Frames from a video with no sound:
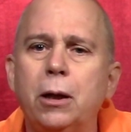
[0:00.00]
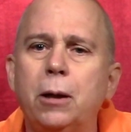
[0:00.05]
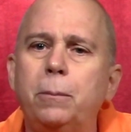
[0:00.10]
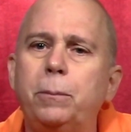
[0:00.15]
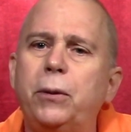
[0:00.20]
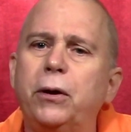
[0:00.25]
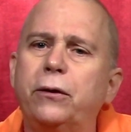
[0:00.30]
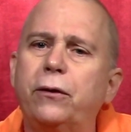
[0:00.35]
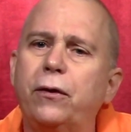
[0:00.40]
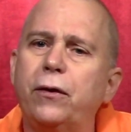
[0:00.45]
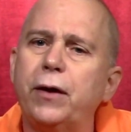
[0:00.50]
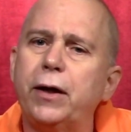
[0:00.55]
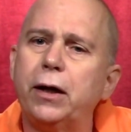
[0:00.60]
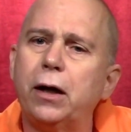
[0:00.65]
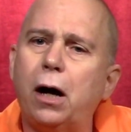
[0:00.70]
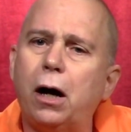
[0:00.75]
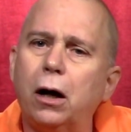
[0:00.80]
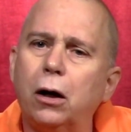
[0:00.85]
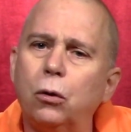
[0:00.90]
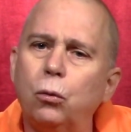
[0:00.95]
but they
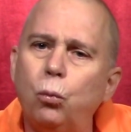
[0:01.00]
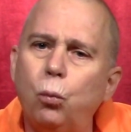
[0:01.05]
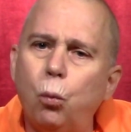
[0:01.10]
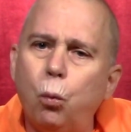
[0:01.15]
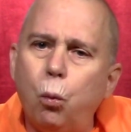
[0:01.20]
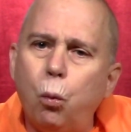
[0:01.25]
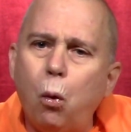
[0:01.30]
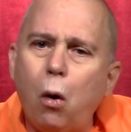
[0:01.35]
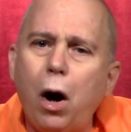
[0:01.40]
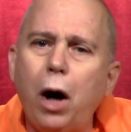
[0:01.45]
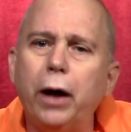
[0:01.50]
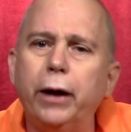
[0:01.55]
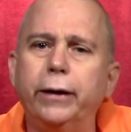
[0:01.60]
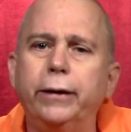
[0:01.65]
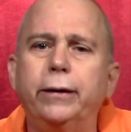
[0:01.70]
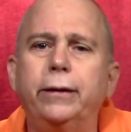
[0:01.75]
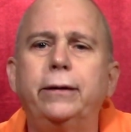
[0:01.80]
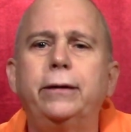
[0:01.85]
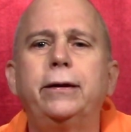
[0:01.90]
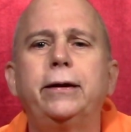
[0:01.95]
are
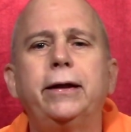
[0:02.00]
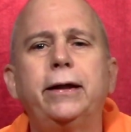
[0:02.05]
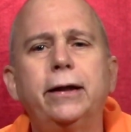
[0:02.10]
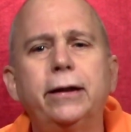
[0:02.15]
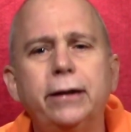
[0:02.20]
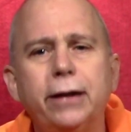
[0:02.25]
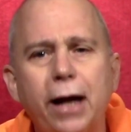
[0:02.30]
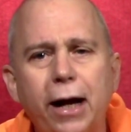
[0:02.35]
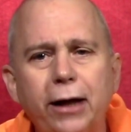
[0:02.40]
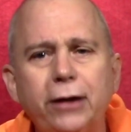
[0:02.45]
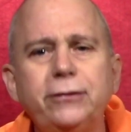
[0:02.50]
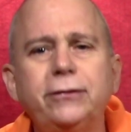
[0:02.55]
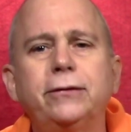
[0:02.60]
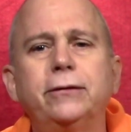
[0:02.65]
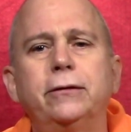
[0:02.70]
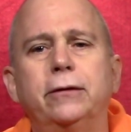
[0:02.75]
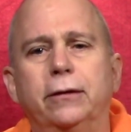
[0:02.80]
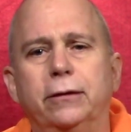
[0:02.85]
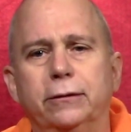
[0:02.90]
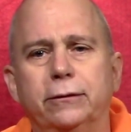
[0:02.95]
one in
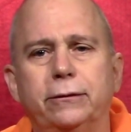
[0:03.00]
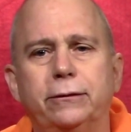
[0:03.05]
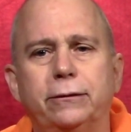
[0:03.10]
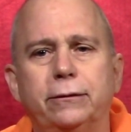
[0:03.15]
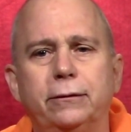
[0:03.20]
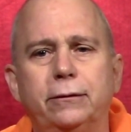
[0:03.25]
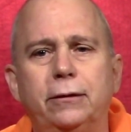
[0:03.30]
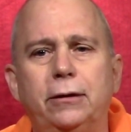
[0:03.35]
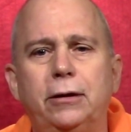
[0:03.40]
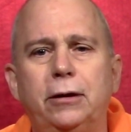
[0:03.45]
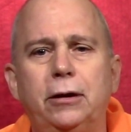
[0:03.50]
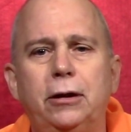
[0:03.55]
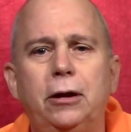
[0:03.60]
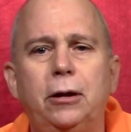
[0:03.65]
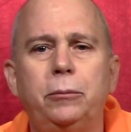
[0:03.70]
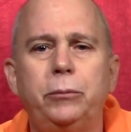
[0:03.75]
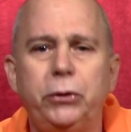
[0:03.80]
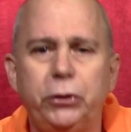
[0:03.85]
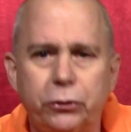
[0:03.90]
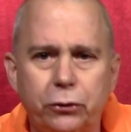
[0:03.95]
essence,
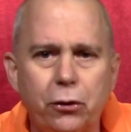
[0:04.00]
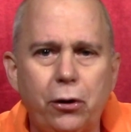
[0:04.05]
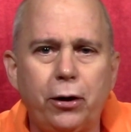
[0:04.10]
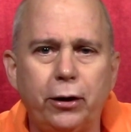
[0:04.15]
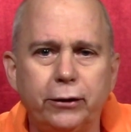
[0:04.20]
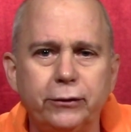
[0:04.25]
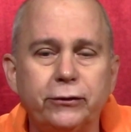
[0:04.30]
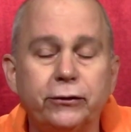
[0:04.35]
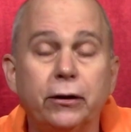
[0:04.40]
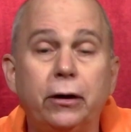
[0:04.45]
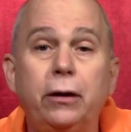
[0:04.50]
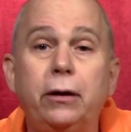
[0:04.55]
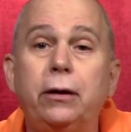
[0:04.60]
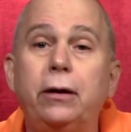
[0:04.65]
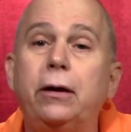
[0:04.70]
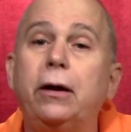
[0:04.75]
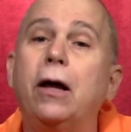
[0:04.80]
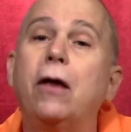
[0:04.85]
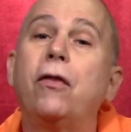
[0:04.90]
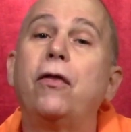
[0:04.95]
because
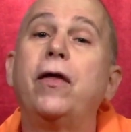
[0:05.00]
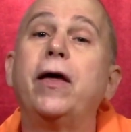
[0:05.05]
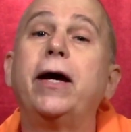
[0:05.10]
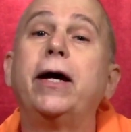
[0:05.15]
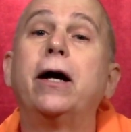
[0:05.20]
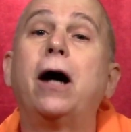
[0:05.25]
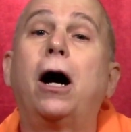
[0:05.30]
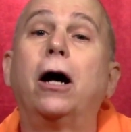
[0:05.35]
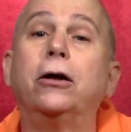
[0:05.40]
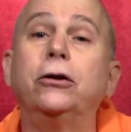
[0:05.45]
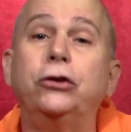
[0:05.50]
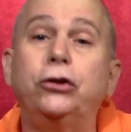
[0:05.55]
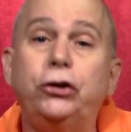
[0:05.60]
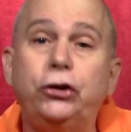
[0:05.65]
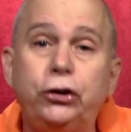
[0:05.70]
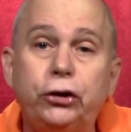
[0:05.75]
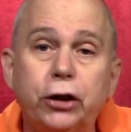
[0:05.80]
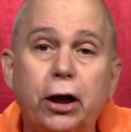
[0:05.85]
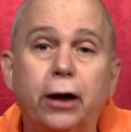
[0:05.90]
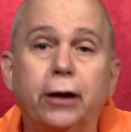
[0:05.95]
they are
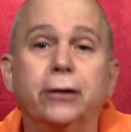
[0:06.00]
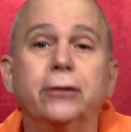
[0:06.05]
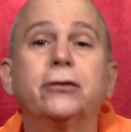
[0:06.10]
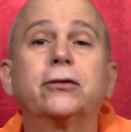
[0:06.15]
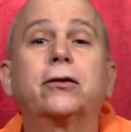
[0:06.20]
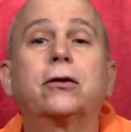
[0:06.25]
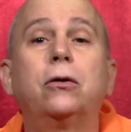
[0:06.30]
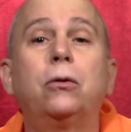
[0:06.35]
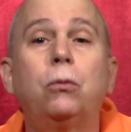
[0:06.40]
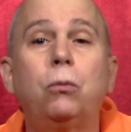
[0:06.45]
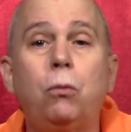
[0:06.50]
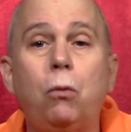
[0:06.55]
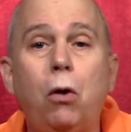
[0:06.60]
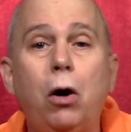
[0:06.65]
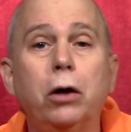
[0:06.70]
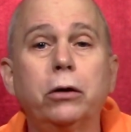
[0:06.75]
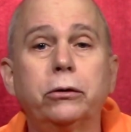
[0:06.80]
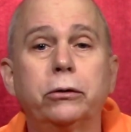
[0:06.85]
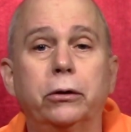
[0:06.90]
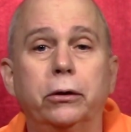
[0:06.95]
just
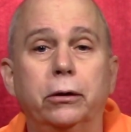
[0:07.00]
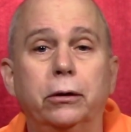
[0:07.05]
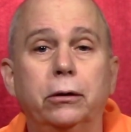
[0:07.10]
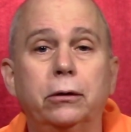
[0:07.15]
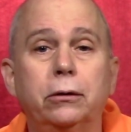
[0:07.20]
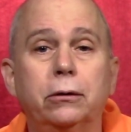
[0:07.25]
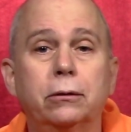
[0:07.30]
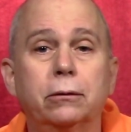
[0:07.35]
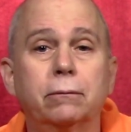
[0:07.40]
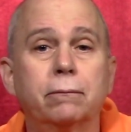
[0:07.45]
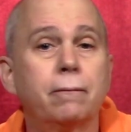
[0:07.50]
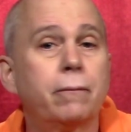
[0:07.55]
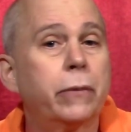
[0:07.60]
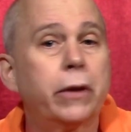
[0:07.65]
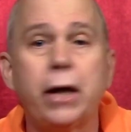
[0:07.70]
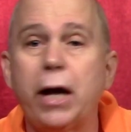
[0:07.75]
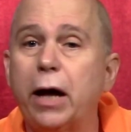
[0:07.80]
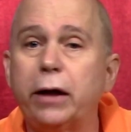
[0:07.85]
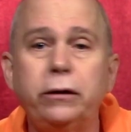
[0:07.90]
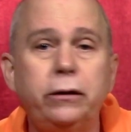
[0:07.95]
water
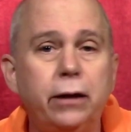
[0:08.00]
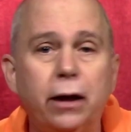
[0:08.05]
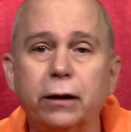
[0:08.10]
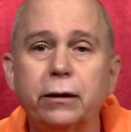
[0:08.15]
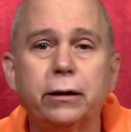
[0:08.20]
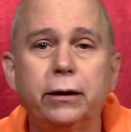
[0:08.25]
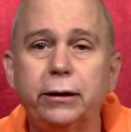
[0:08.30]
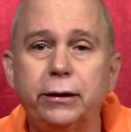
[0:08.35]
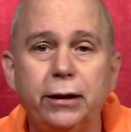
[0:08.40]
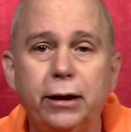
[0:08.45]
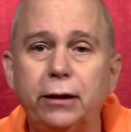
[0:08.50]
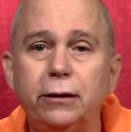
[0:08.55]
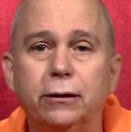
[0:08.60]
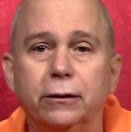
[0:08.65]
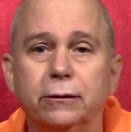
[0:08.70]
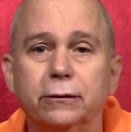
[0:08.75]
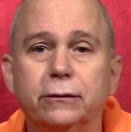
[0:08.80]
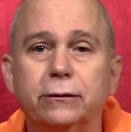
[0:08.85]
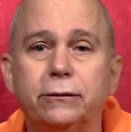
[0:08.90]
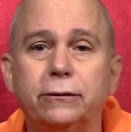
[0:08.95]
and nothing
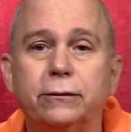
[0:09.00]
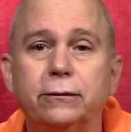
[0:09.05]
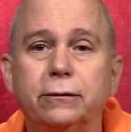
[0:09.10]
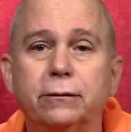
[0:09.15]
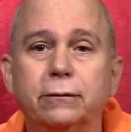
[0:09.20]
else.